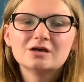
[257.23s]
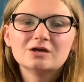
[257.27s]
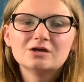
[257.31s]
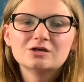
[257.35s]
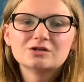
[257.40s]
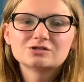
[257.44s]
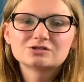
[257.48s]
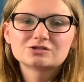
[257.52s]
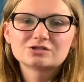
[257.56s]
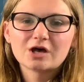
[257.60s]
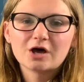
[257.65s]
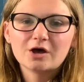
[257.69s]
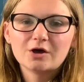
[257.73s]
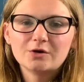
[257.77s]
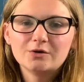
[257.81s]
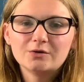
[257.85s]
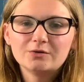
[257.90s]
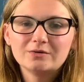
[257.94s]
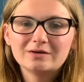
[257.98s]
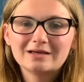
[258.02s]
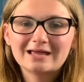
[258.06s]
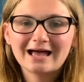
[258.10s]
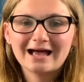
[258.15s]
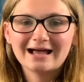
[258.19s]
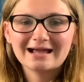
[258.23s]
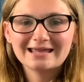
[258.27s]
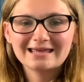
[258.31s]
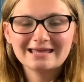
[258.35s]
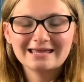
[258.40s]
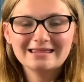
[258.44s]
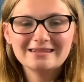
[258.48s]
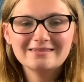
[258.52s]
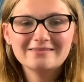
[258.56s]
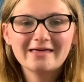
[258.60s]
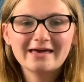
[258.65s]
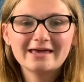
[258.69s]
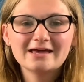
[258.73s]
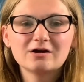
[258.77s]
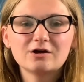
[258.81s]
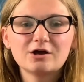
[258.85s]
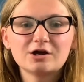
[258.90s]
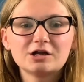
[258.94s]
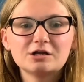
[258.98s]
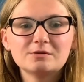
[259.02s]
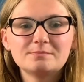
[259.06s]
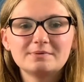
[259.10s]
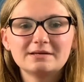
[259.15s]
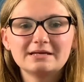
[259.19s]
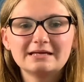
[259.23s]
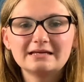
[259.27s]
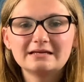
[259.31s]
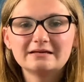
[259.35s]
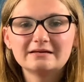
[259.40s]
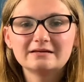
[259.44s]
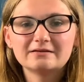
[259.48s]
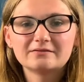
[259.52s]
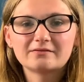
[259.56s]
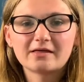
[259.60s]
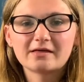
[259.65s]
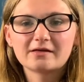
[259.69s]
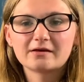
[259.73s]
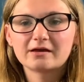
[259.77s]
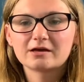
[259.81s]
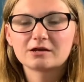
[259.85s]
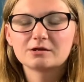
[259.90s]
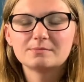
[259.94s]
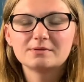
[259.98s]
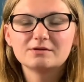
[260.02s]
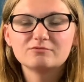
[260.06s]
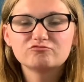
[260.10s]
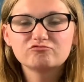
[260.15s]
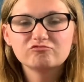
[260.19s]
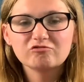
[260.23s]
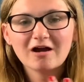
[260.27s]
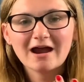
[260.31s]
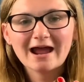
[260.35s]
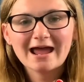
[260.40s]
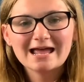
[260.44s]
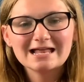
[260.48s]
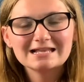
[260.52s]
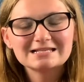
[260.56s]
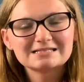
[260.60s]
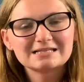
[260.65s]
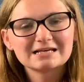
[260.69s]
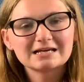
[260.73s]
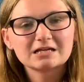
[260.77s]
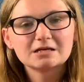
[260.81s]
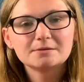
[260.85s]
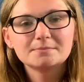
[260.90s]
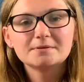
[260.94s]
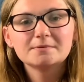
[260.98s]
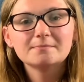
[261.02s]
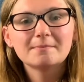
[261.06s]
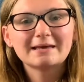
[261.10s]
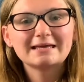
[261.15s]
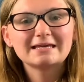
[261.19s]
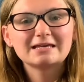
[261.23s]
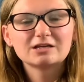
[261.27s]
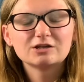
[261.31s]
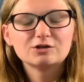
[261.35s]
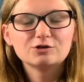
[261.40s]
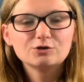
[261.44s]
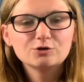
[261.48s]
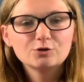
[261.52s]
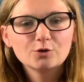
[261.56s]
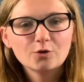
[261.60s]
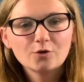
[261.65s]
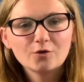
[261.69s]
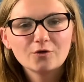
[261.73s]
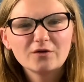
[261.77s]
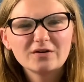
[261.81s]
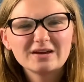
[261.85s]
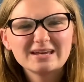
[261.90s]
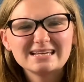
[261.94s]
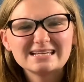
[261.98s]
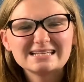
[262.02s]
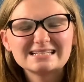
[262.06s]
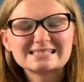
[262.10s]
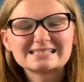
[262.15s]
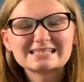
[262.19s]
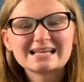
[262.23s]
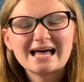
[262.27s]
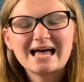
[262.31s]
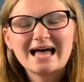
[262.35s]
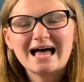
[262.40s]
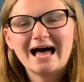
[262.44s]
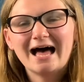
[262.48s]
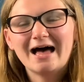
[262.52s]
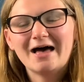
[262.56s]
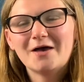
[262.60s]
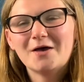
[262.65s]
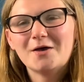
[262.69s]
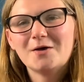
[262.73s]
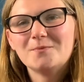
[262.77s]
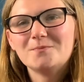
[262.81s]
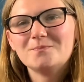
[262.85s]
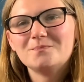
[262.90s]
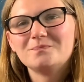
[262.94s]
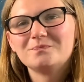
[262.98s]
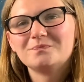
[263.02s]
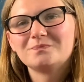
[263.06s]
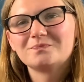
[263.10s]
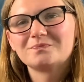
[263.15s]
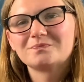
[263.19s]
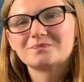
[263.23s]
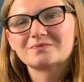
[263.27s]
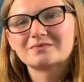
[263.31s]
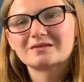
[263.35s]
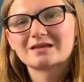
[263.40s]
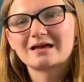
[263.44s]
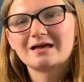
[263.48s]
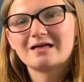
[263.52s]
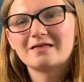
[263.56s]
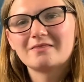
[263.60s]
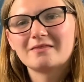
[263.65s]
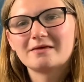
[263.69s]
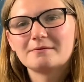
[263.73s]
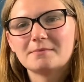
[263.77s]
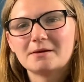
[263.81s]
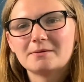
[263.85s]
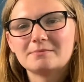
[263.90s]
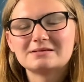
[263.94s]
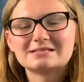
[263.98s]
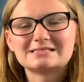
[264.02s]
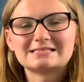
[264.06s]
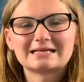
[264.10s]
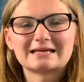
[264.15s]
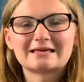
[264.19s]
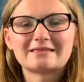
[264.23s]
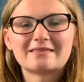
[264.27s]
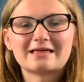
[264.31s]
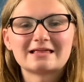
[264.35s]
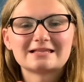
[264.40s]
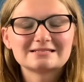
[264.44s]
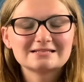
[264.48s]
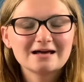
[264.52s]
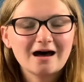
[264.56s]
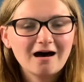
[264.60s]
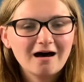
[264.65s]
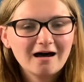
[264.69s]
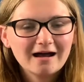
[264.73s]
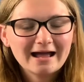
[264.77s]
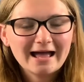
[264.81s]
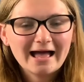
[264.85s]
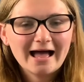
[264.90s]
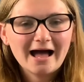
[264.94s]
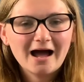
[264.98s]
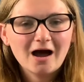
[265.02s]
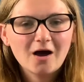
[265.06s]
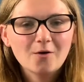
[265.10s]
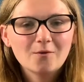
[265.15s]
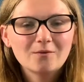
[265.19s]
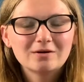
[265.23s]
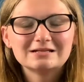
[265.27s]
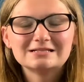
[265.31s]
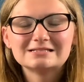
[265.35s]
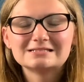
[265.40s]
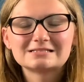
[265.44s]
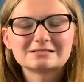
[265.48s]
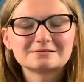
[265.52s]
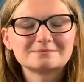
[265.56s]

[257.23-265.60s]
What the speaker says: So gagging, they're going to be red, they're going to be making noise, they may be sticking their tongue out, and